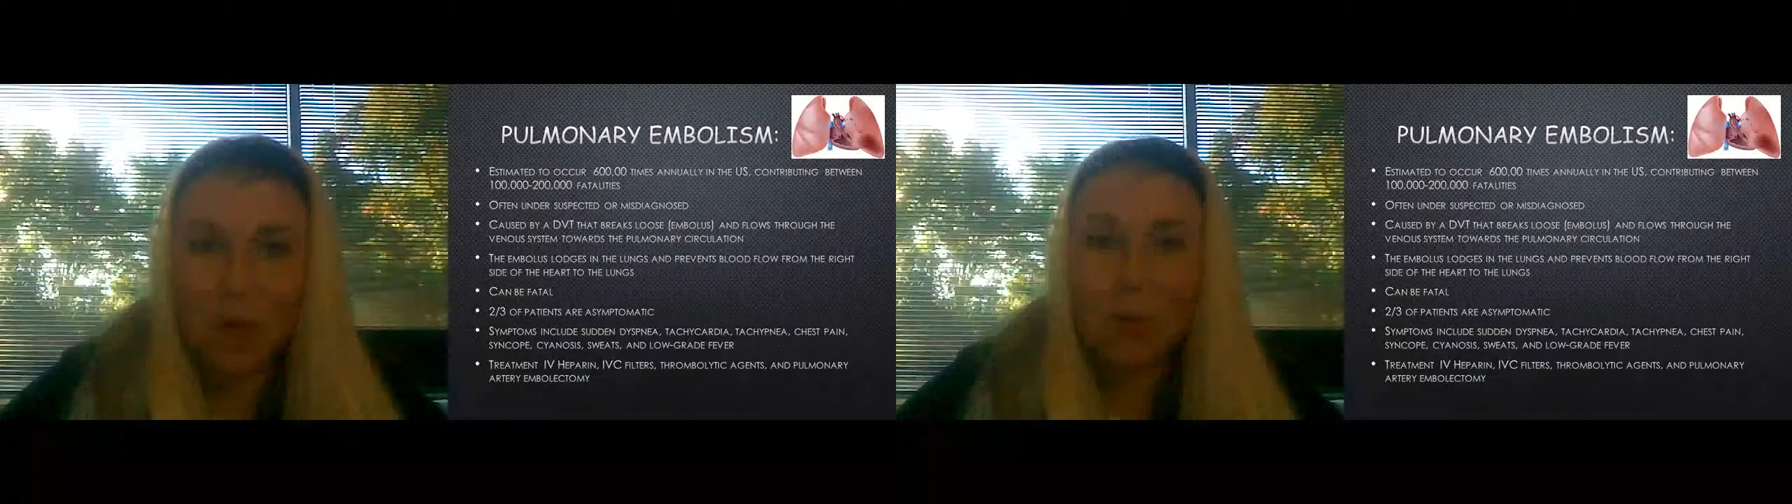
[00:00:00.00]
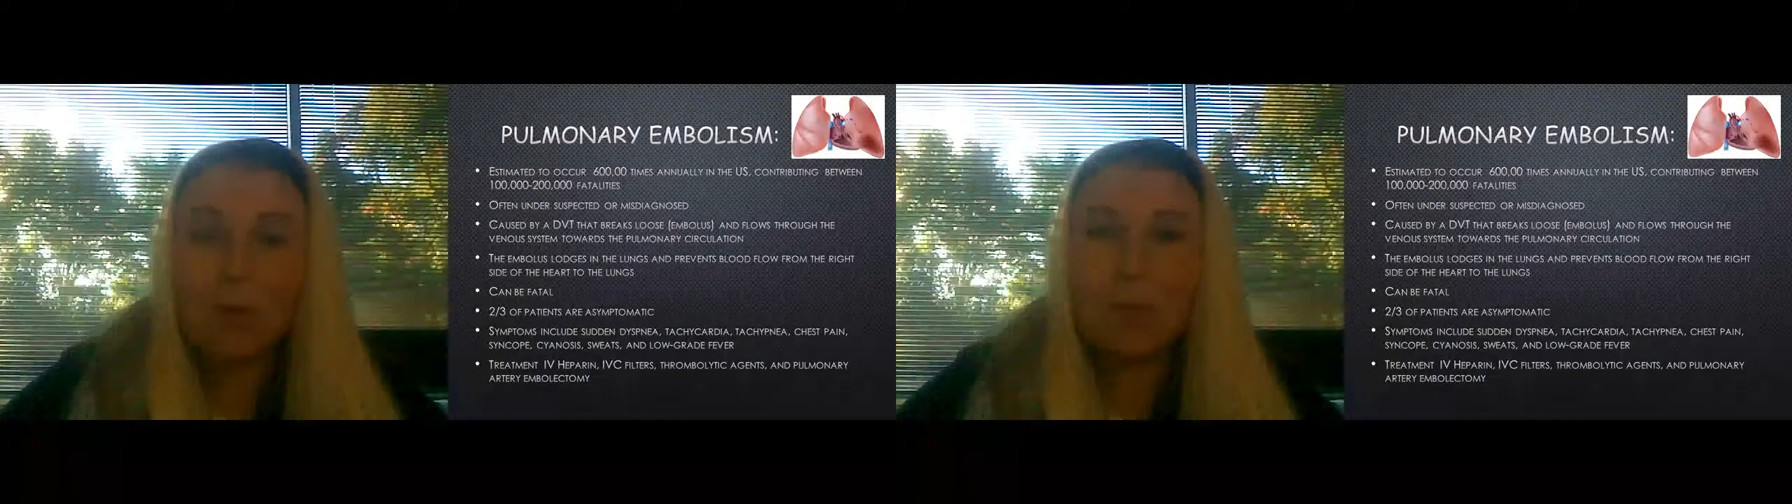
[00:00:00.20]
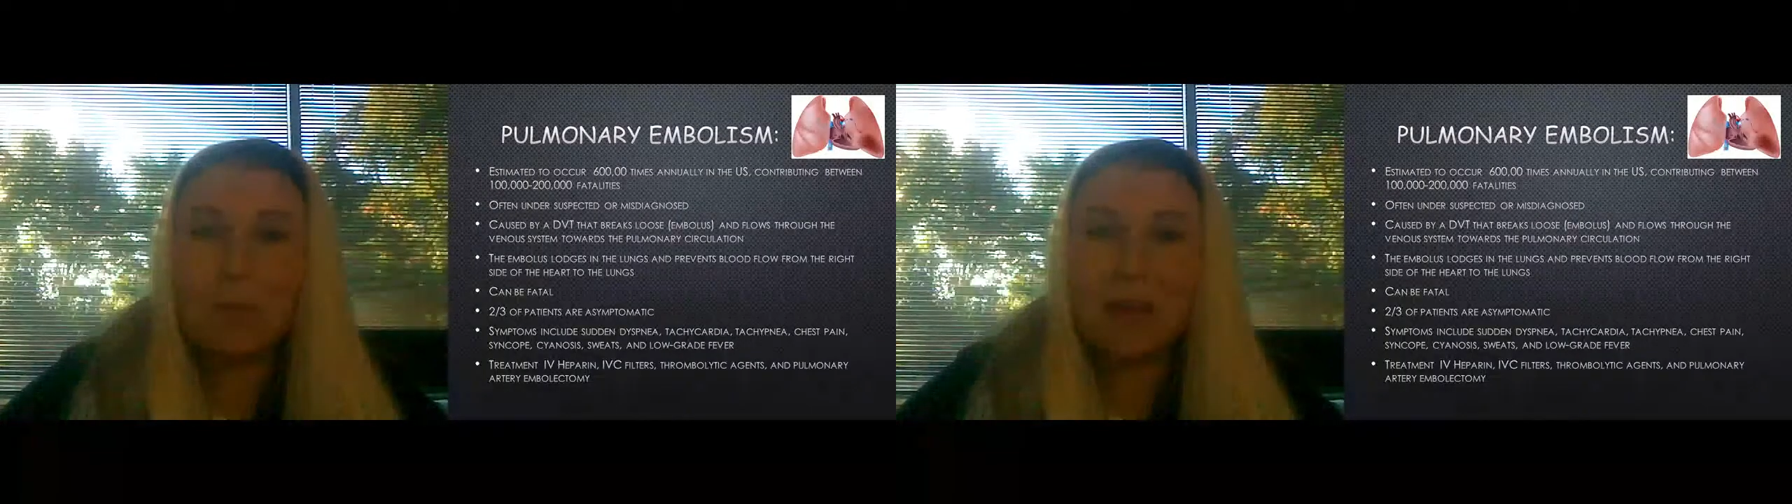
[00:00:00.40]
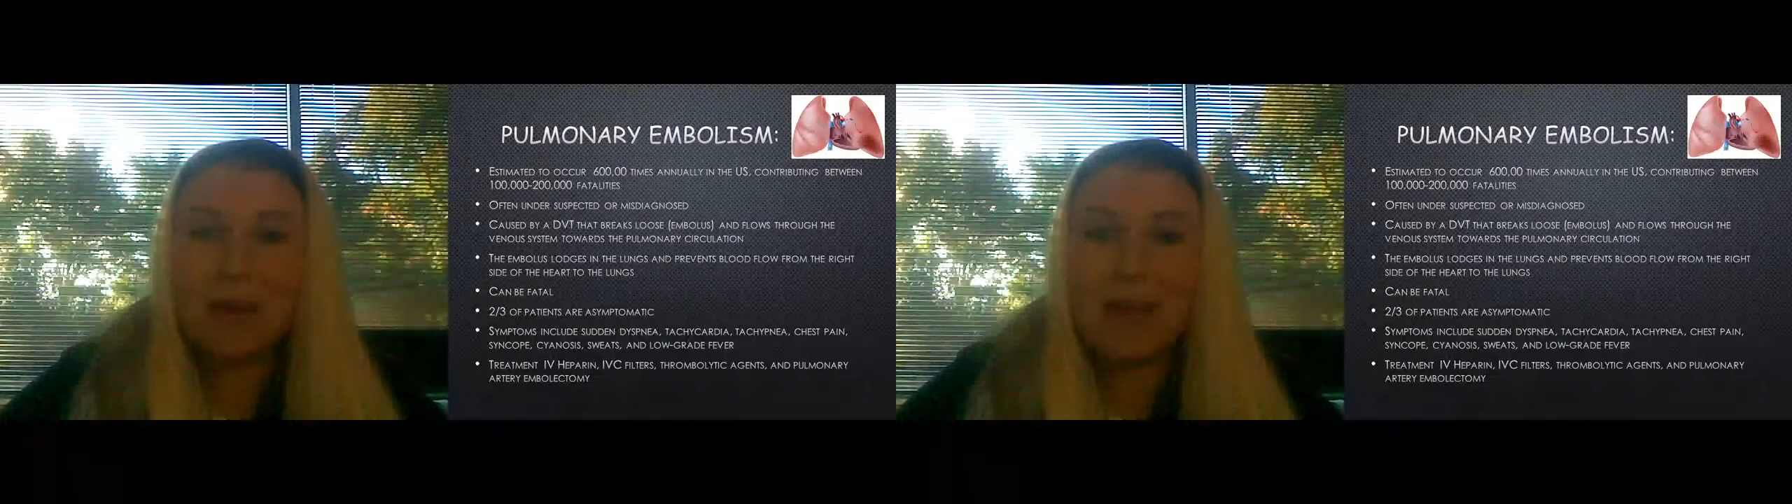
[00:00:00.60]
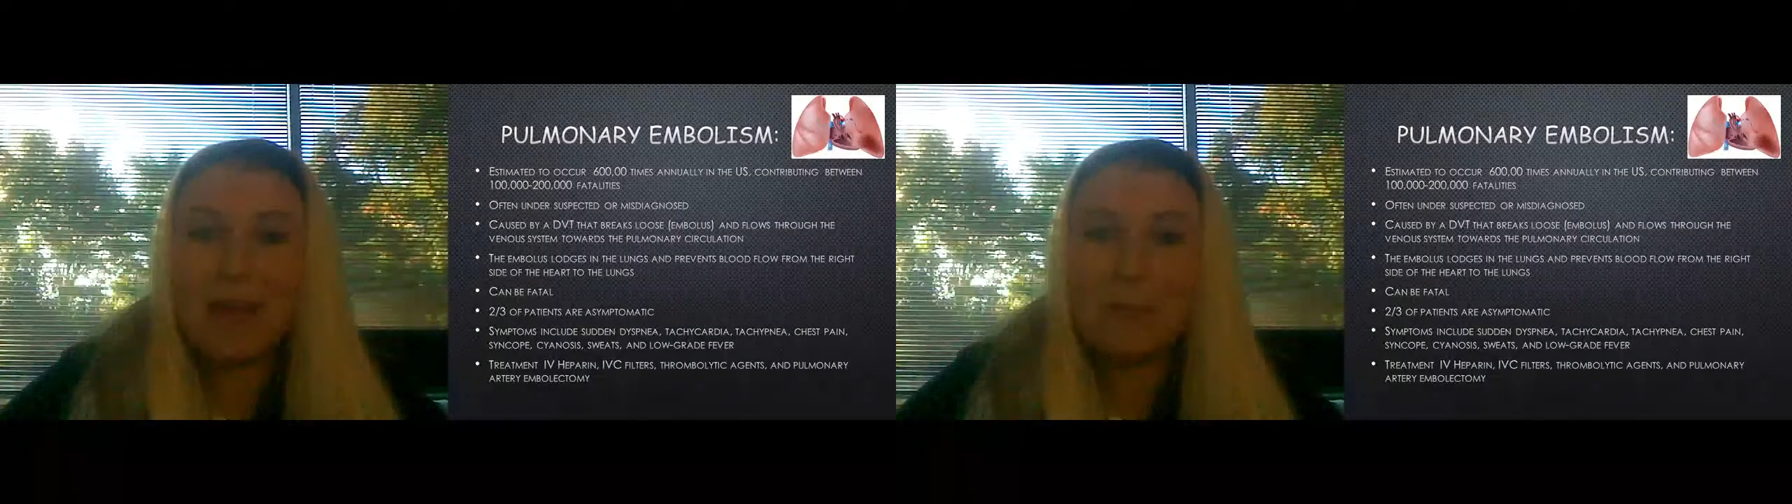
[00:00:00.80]

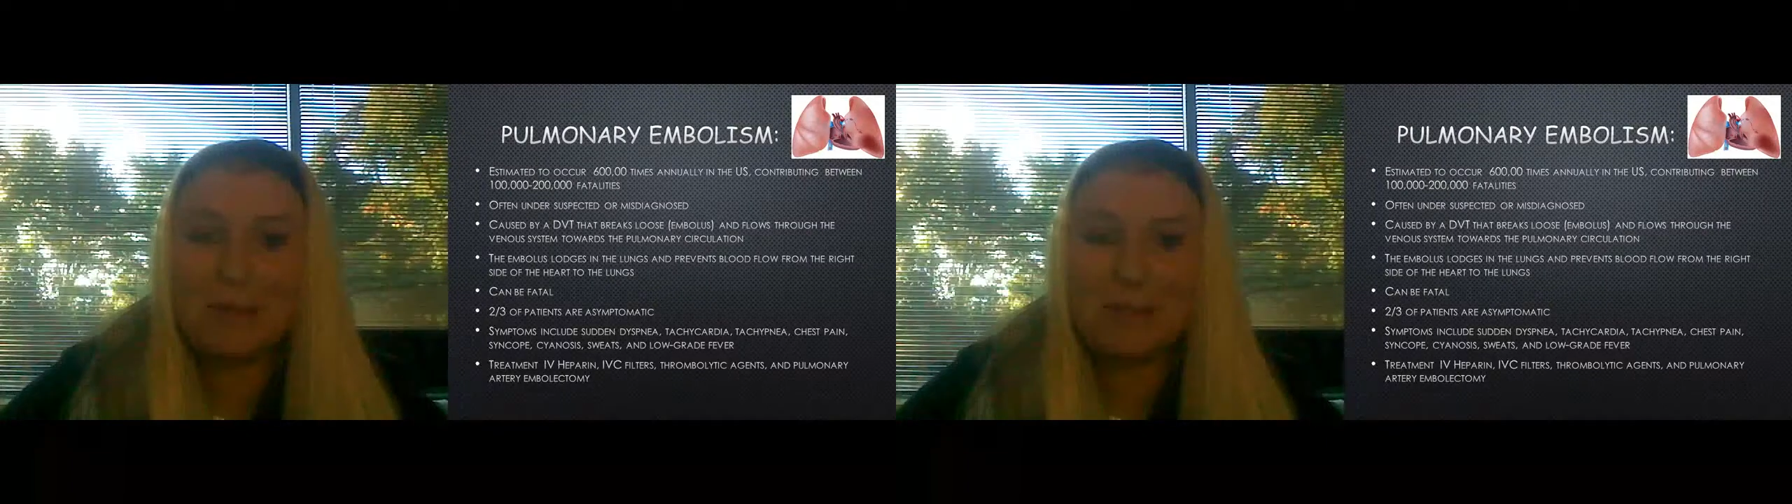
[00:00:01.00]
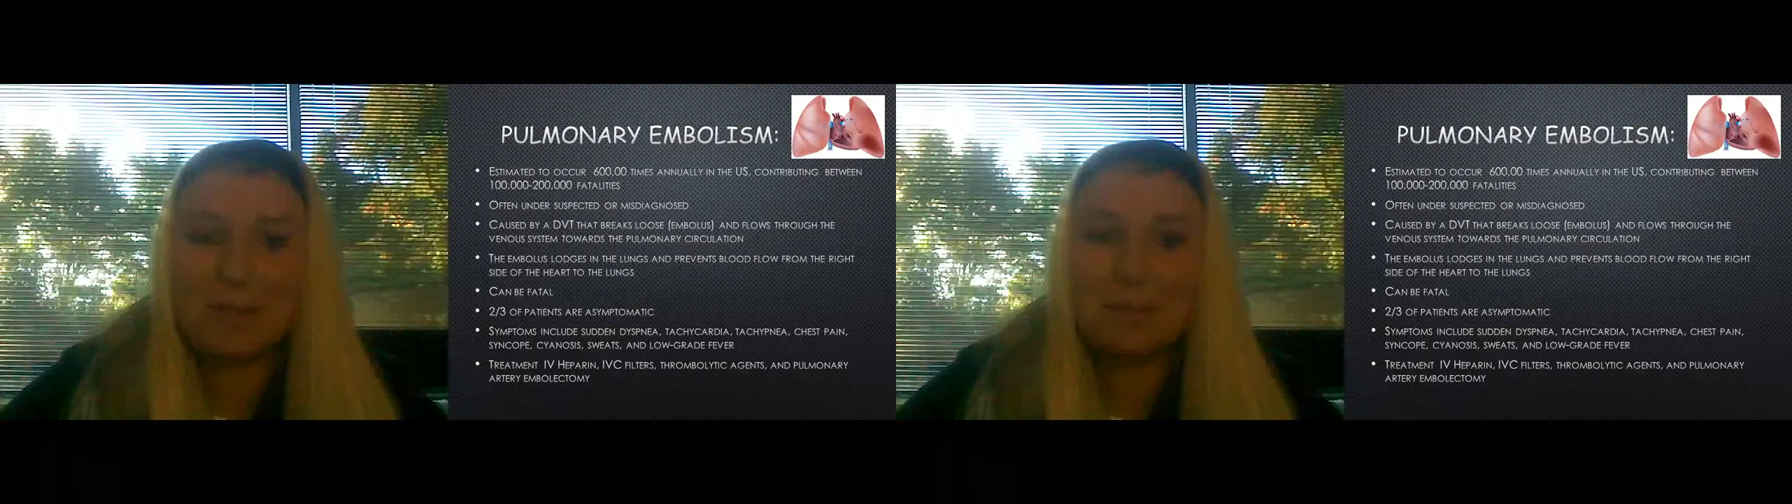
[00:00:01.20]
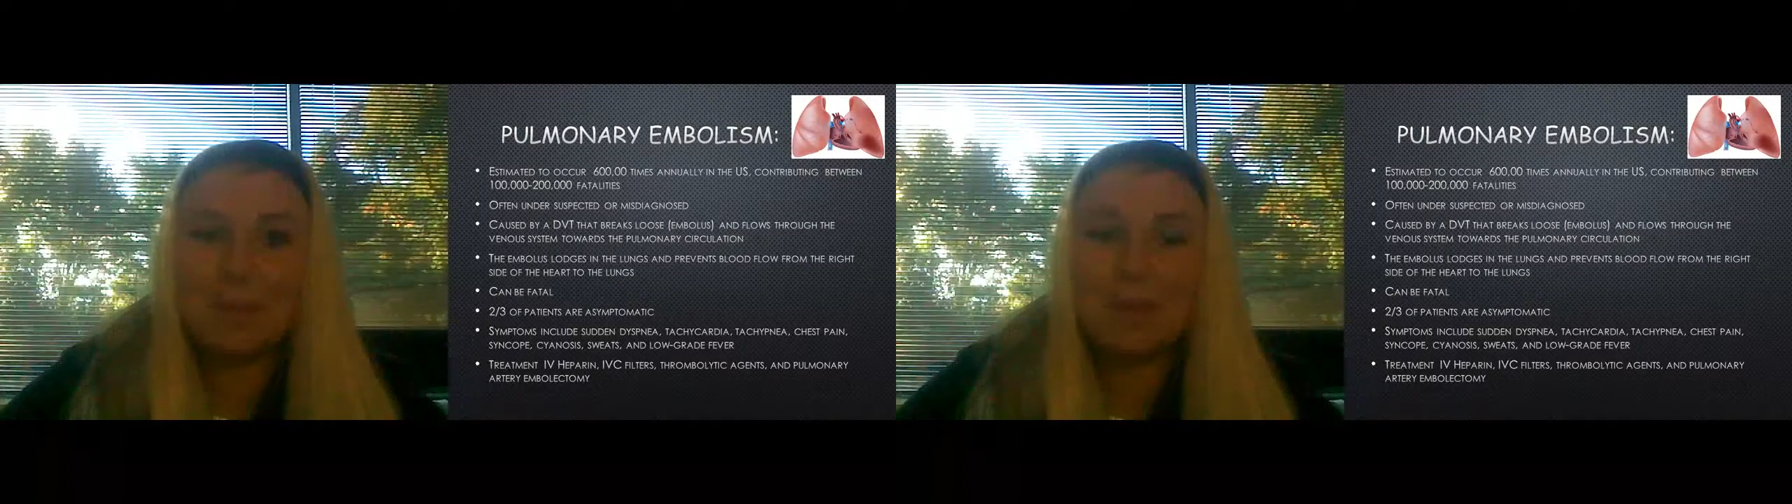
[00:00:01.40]
Pulmonary embolism.